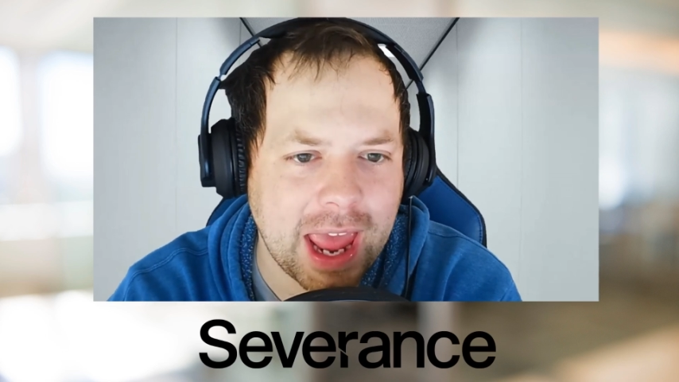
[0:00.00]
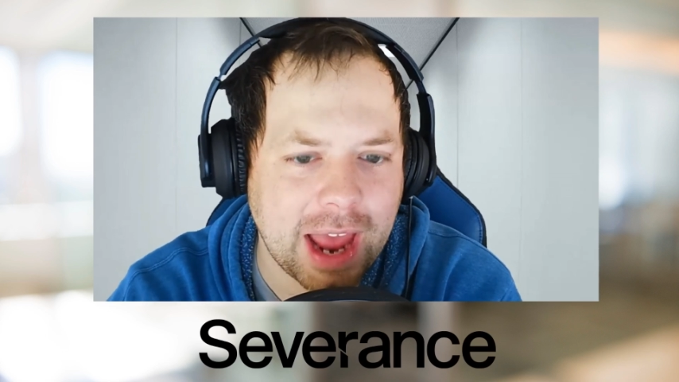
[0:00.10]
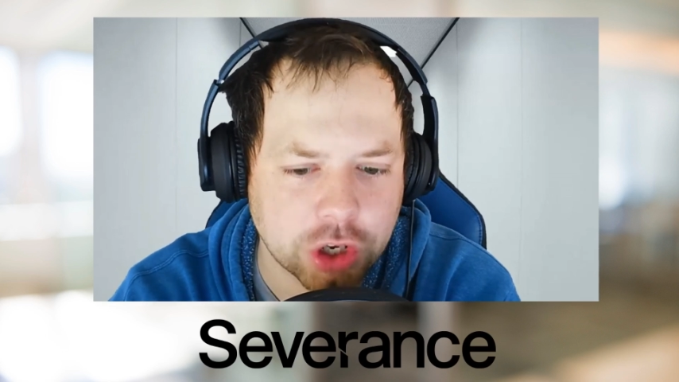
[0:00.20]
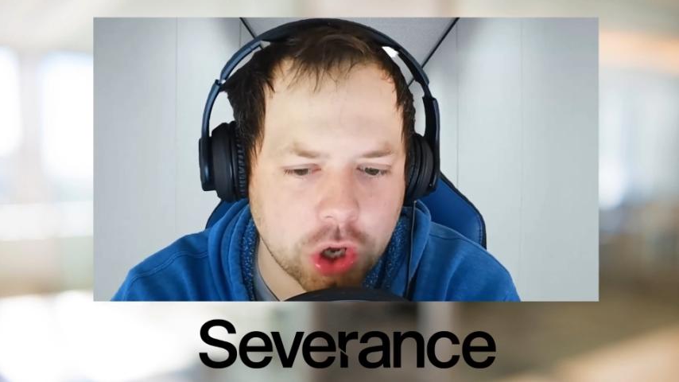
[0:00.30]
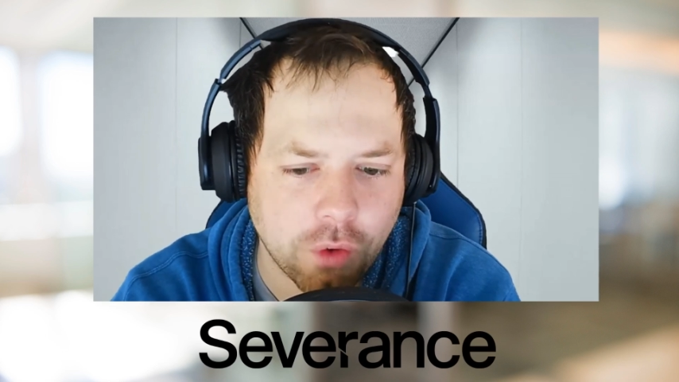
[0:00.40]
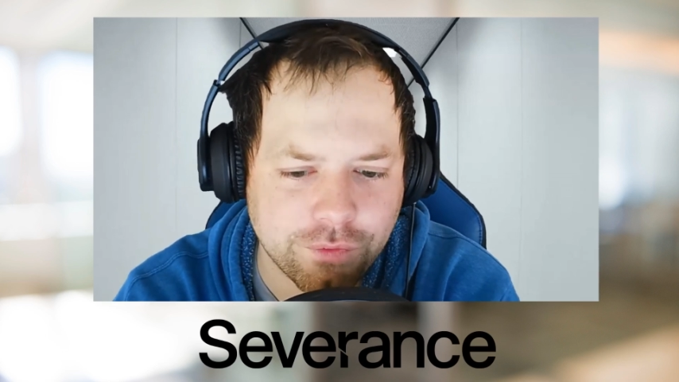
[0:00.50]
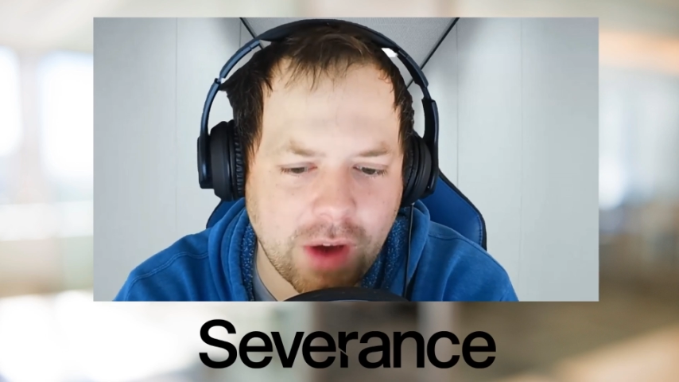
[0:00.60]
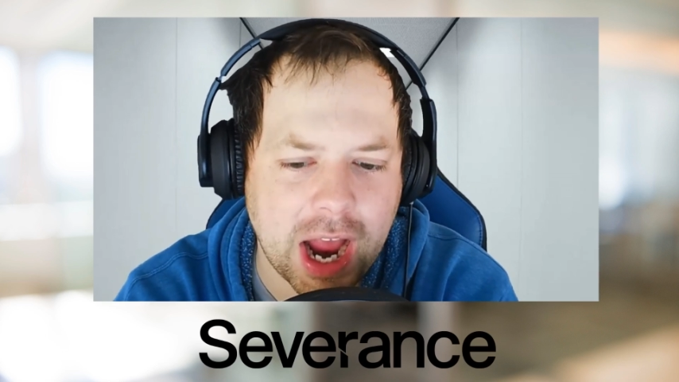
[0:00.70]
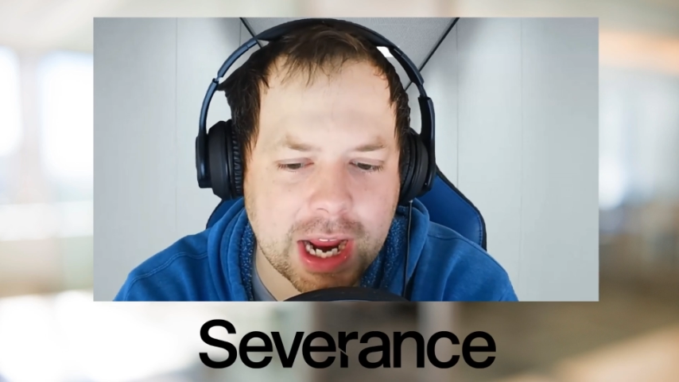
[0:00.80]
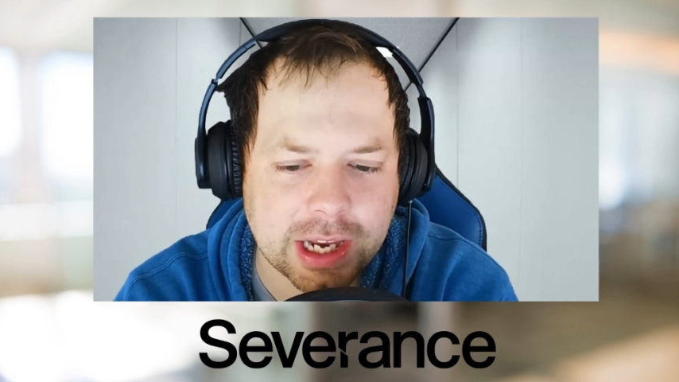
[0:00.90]
have to go
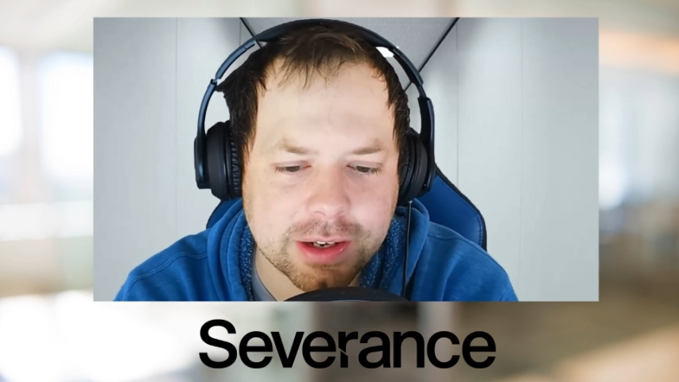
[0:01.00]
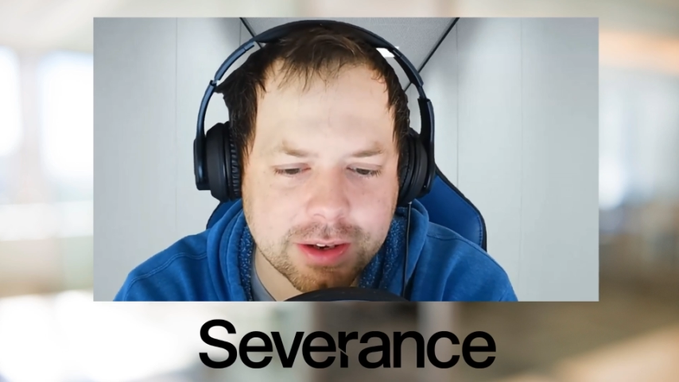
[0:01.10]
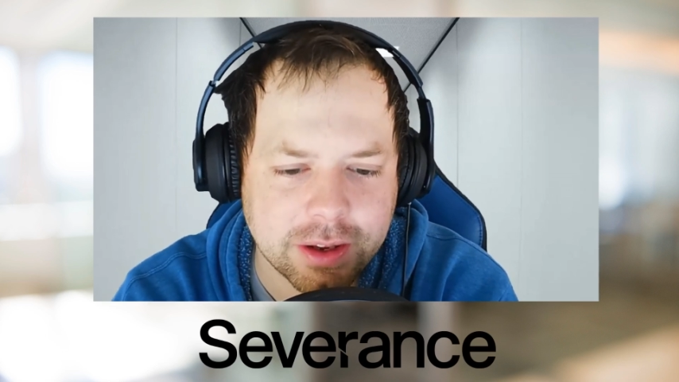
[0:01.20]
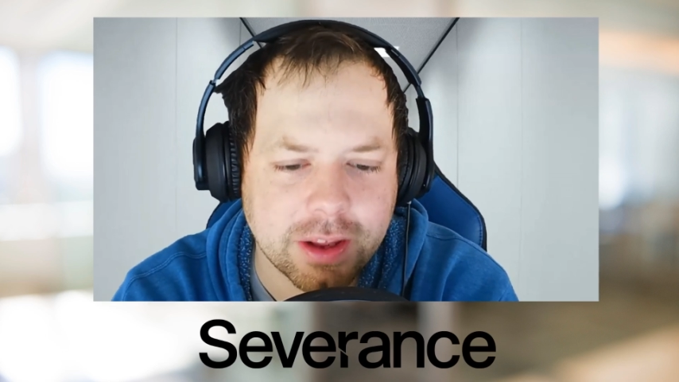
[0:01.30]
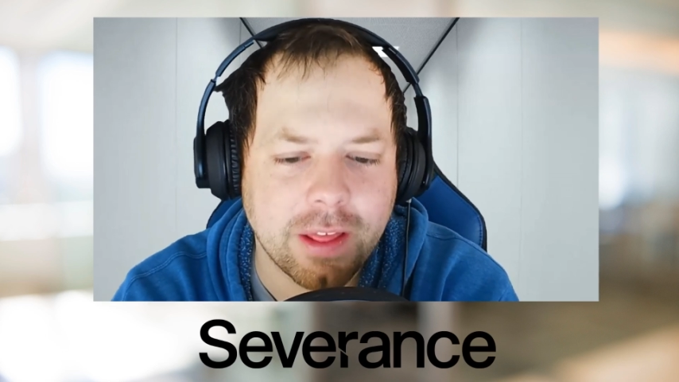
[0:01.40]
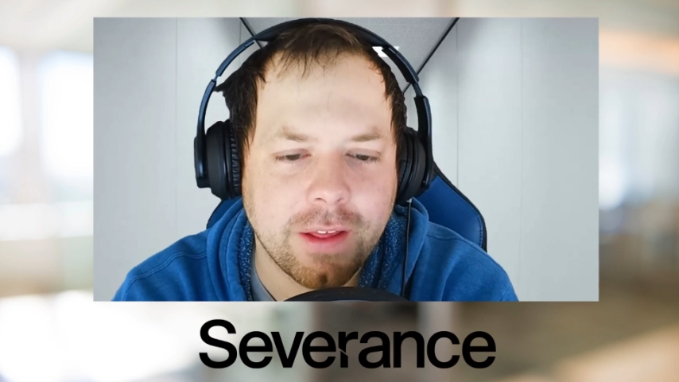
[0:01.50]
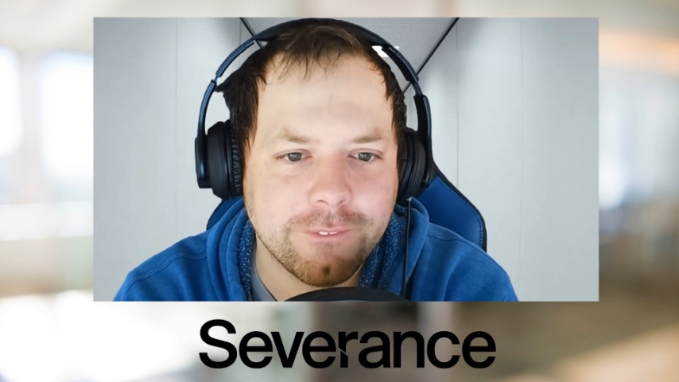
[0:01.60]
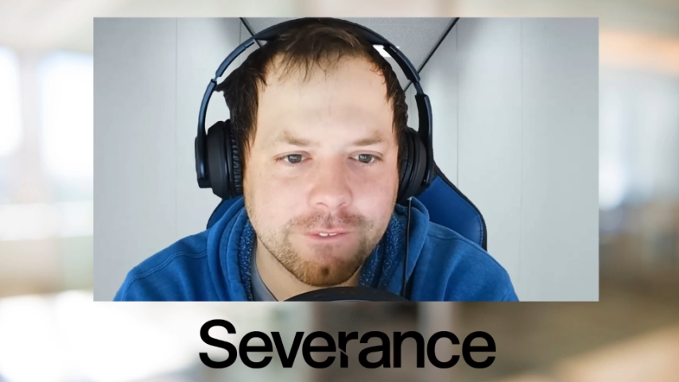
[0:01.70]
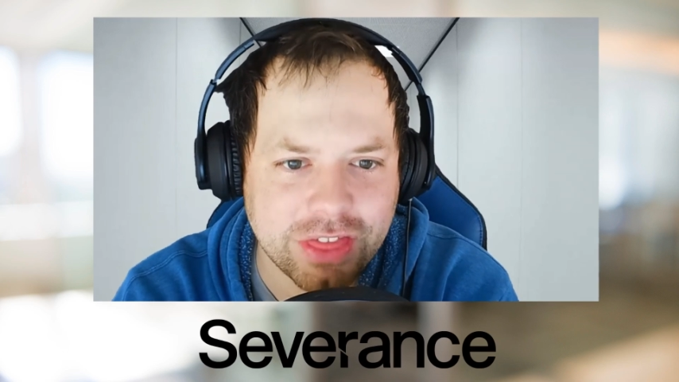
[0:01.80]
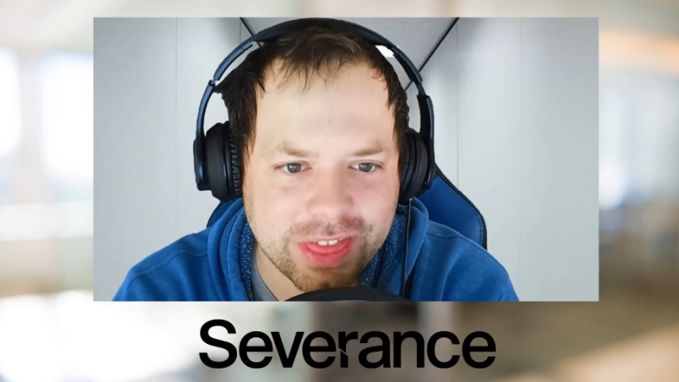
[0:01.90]
find
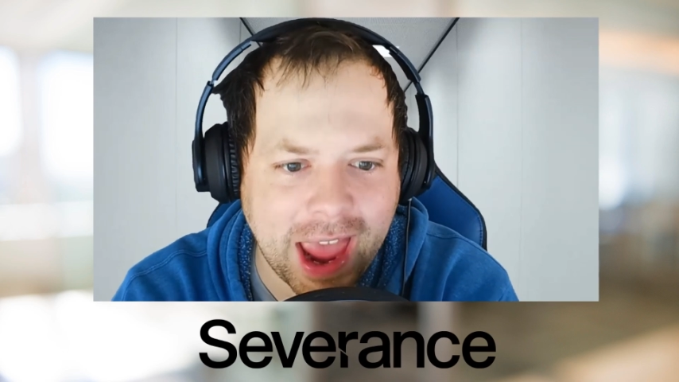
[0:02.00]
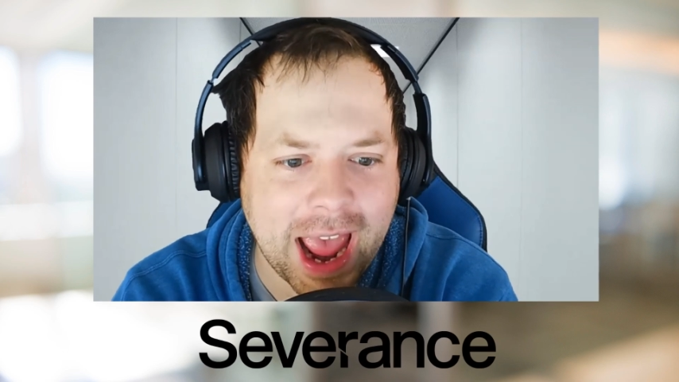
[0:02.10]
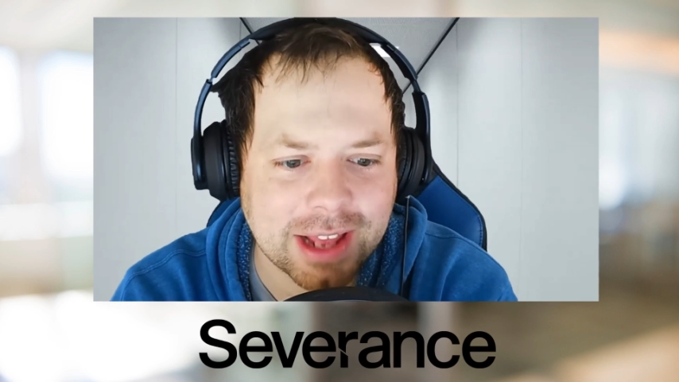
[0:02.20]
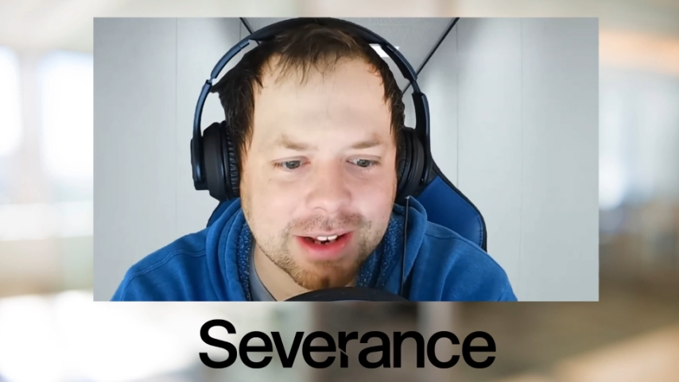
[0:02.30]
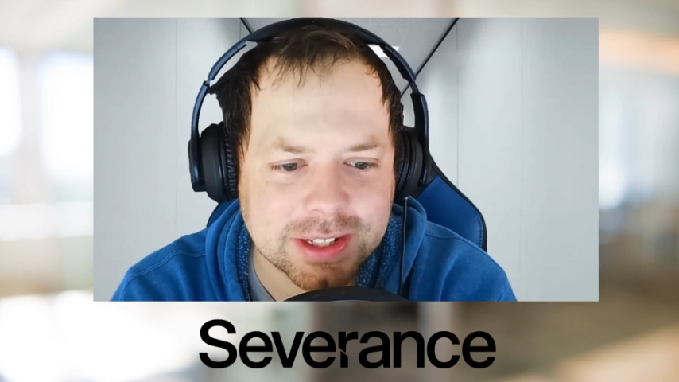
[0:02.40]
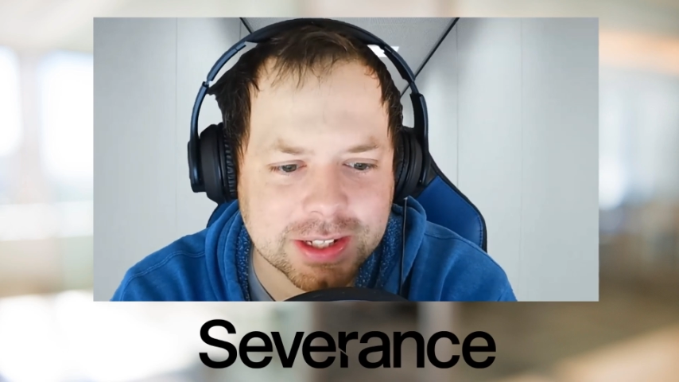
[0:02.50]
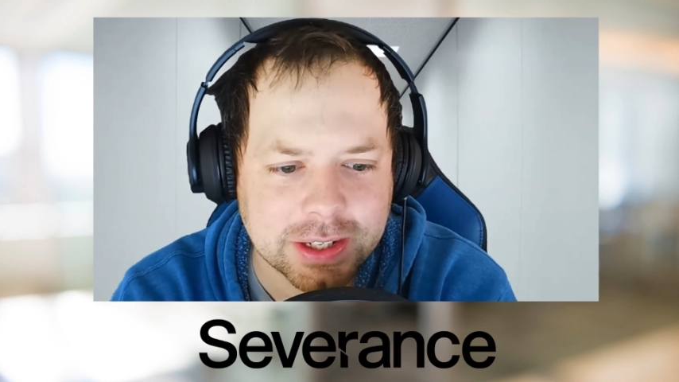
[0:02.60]
that